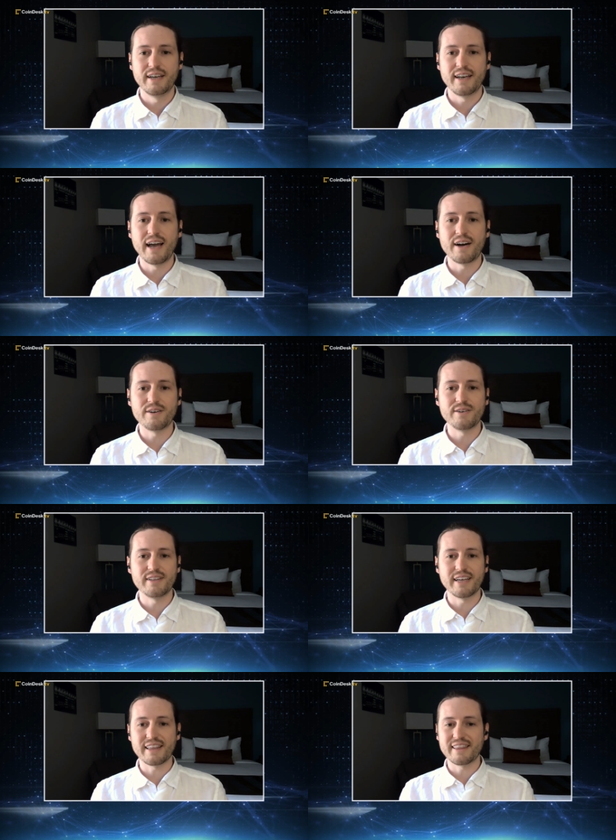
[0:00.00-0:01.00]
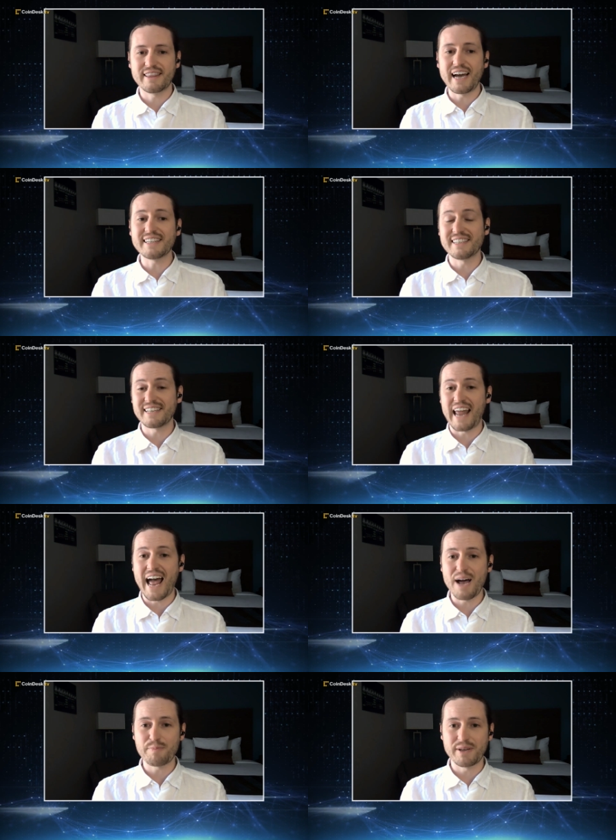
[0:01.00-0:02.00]
Now, like that doesn't
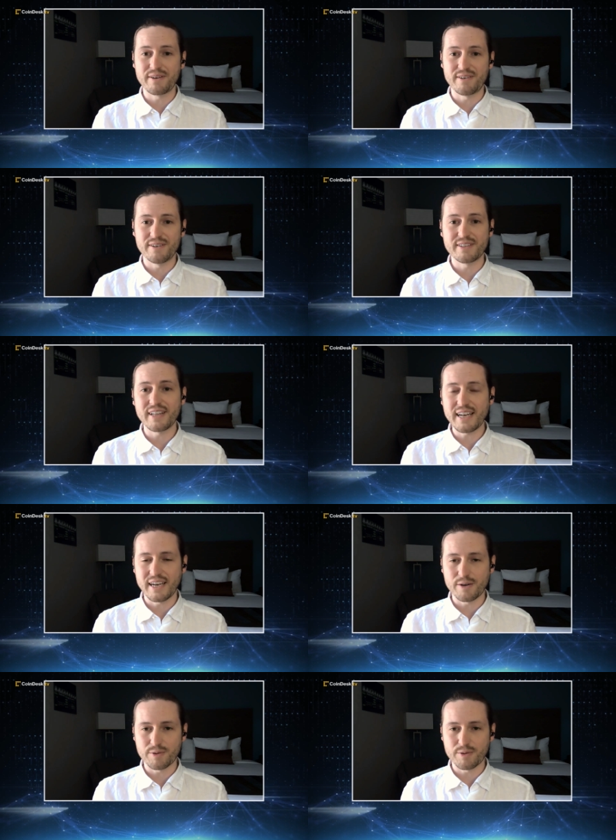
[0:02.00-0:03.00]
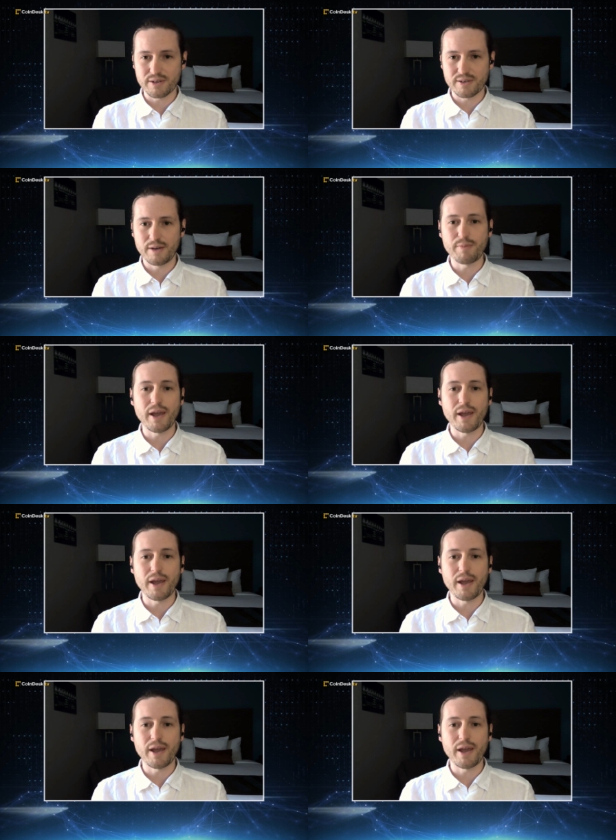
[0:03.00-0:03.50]
happen on the Lightning Network.